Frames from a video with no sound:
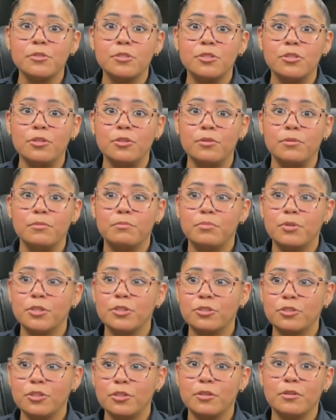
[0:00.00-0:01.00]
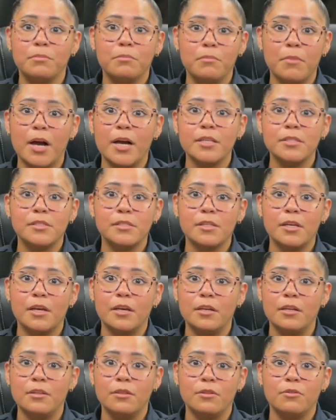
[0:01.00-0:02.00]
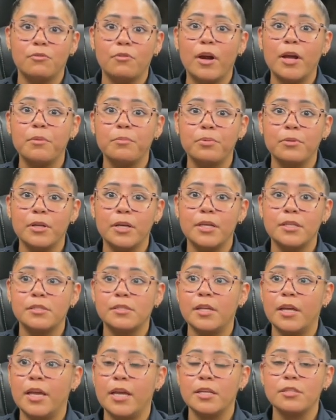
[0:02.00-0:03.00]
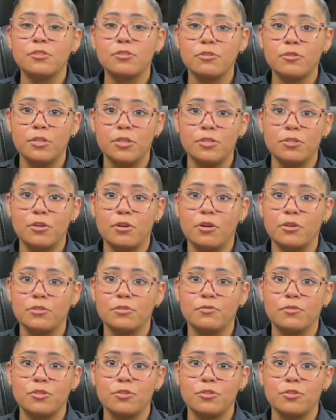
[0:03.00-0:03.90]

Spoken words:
to put your mindset in the right place to answer these calls for